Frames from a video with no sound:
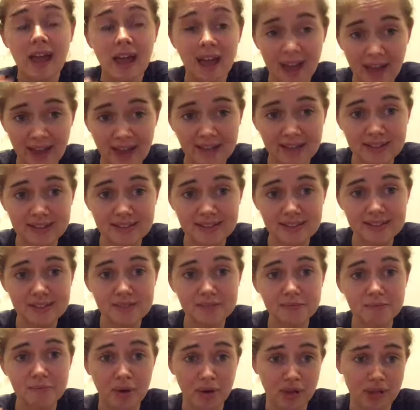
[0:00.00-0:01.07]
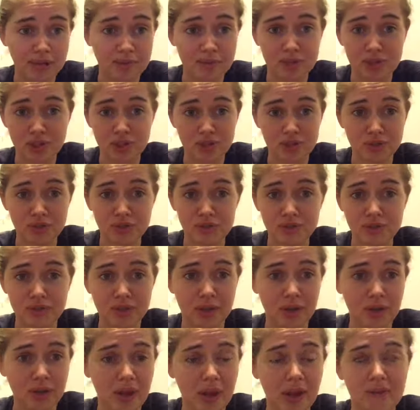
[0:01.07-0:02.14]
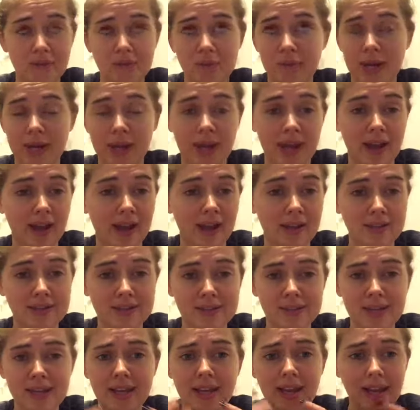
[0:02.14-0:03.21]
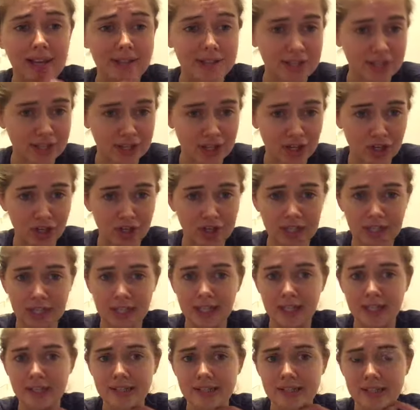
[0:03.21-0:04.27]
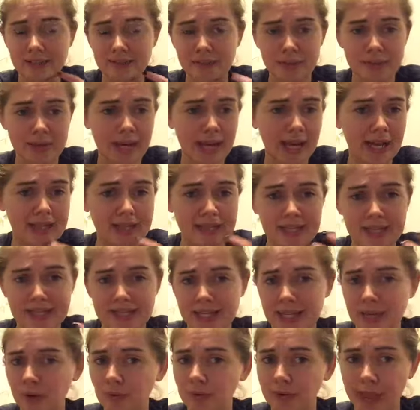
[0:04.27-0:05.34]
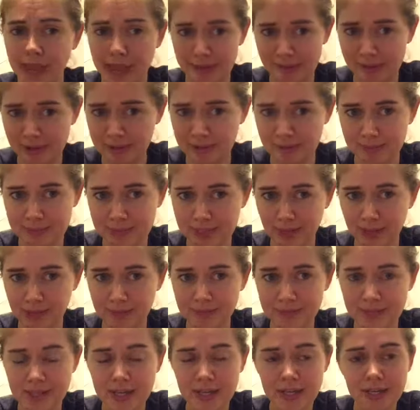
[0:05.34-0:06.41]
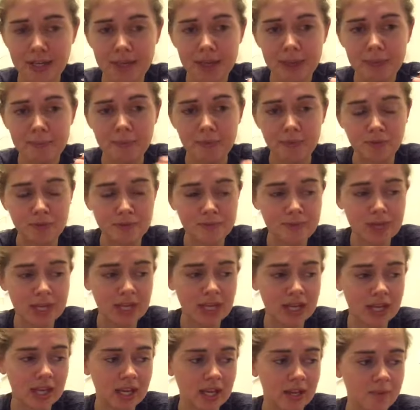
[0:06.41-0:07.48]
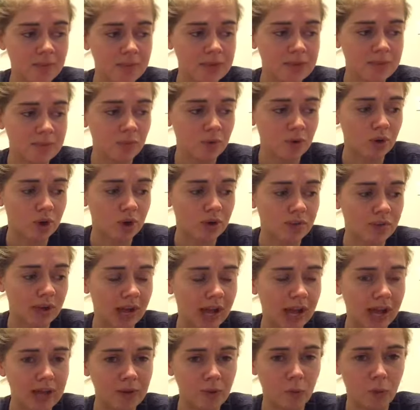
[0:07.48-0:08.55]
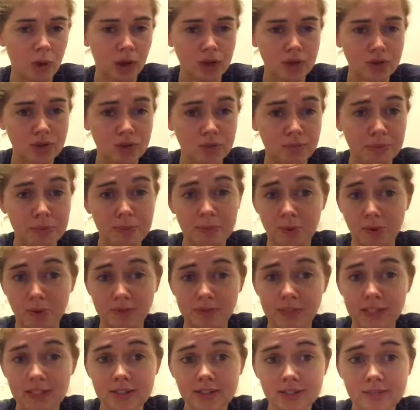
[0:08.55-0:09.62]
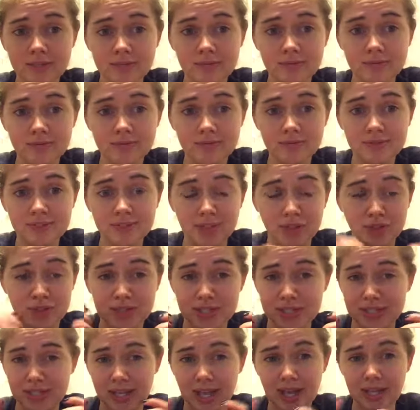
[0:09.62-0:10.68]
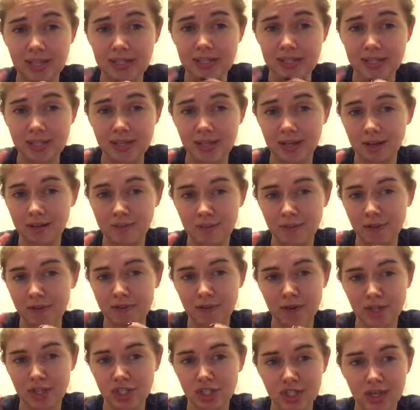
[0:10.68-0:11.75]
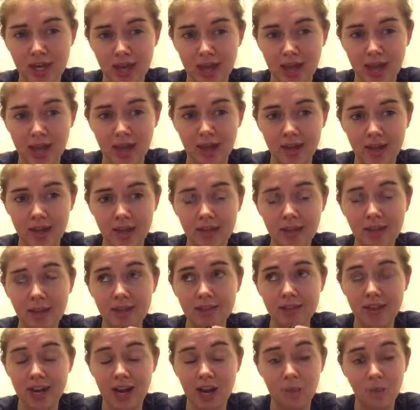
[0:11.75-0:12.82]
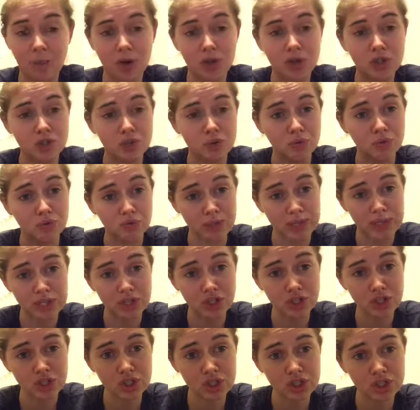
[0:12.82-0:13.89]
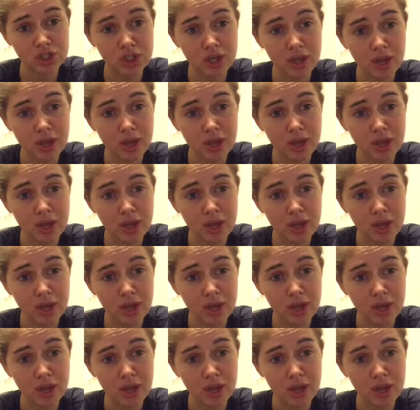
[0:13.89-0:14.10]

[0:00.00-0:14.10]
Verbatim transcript: has body image issues. Like everybody has insecurities. Everybody has things they don't like about themselves. But for me, it was more of I wanted to be perfect. There was this idea of perfection I had that I wanted to reach,